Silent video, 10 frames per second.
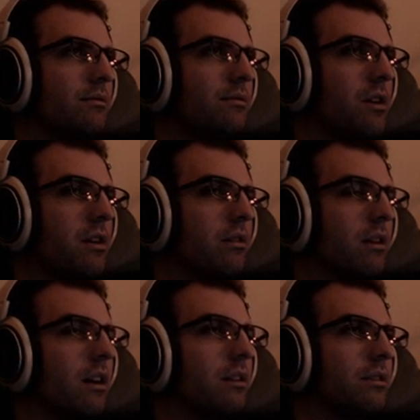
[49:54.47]
very
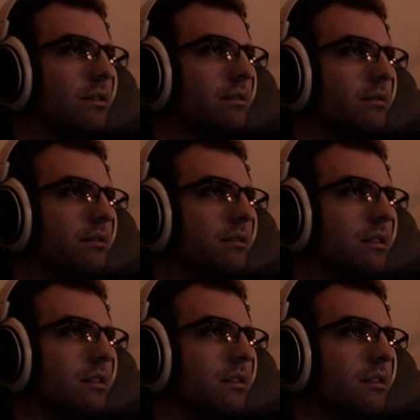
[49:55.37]
grounded,
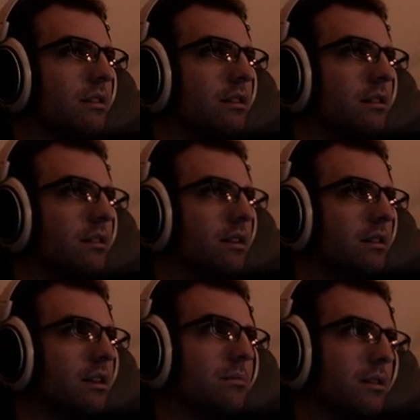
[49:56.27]
well,
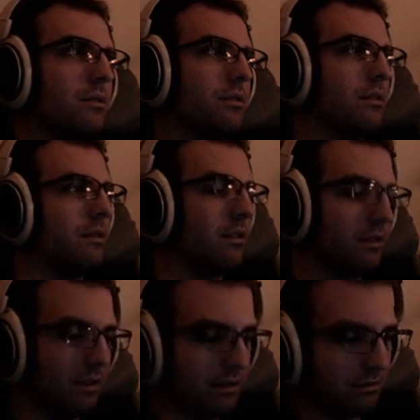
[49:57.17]
except dungeons, you know,